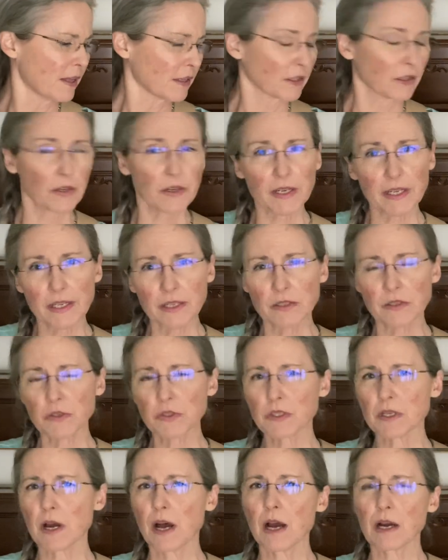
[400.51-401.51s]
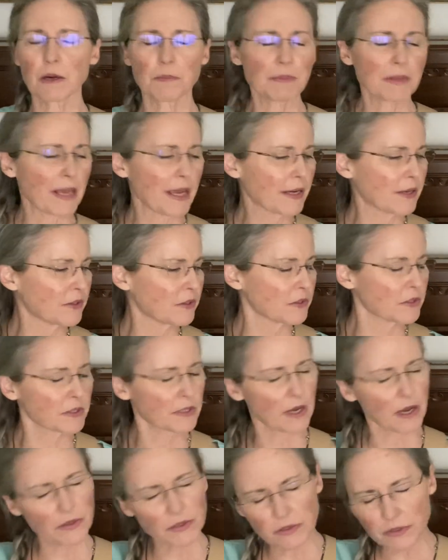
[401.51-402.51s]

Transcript: learning a new song or playing a new song,